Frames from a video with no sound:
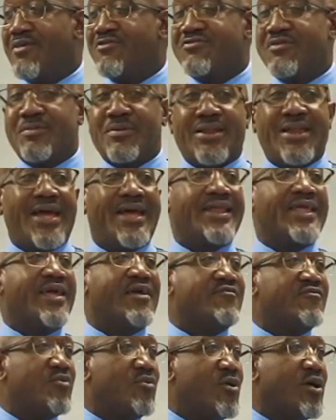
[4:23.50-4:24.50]
That's
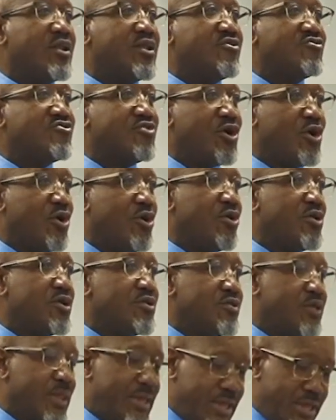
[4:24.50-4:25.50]
exactly why I started a
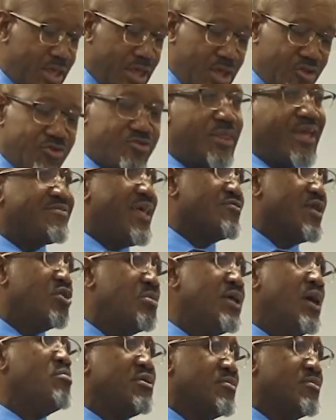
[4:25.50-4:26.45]
brand new channel called